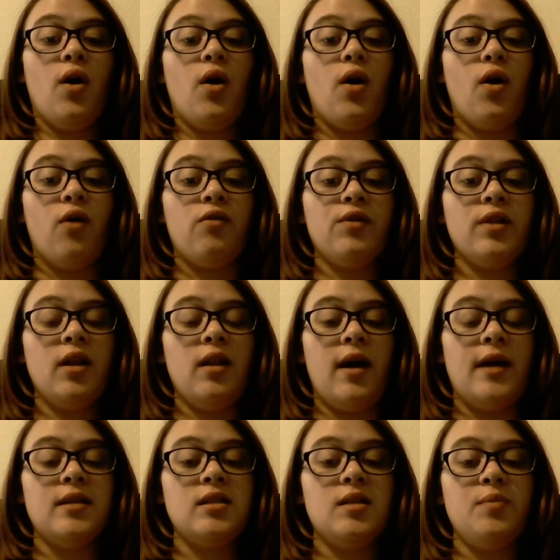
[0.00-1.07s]
Over the
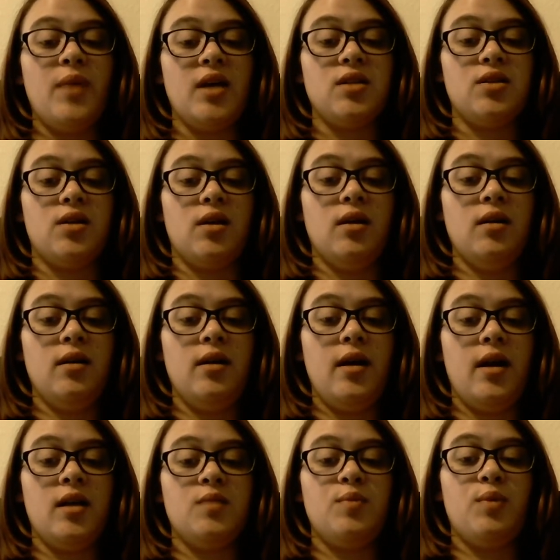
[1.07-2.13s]
last semester, it
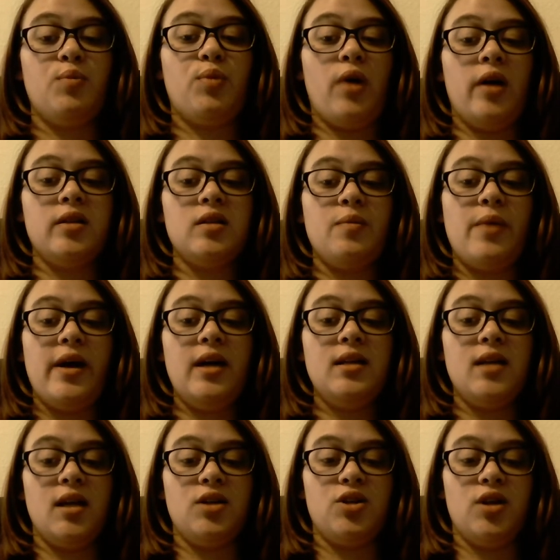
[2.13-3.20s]
has been brought to my
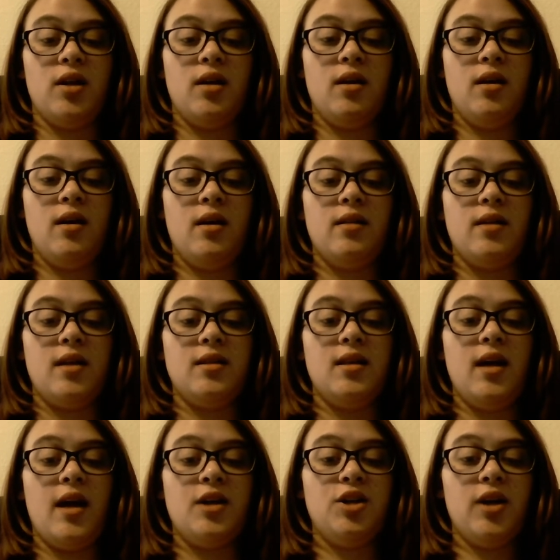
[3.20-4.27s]
attention that
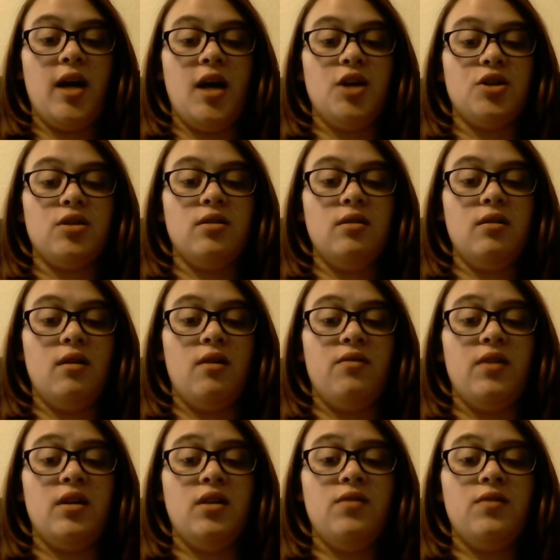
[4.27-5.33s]
the education of
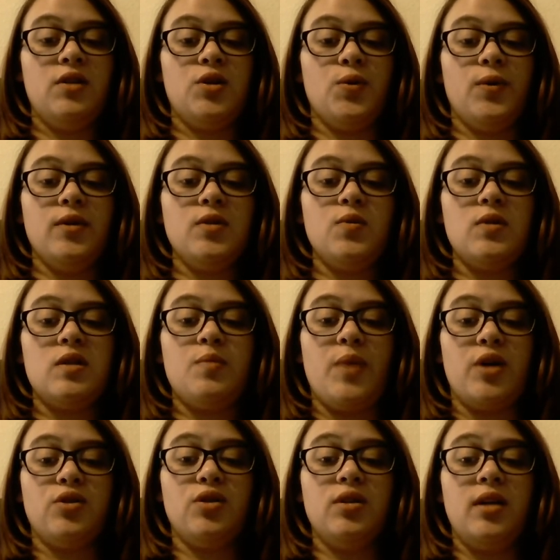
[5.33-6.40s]
individuals with
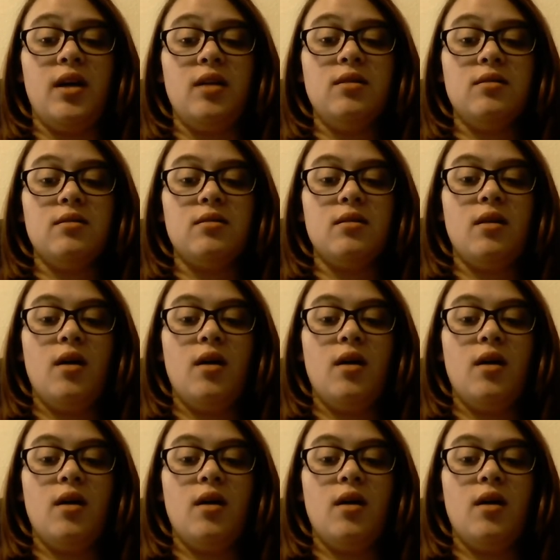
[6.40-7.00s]
special needs,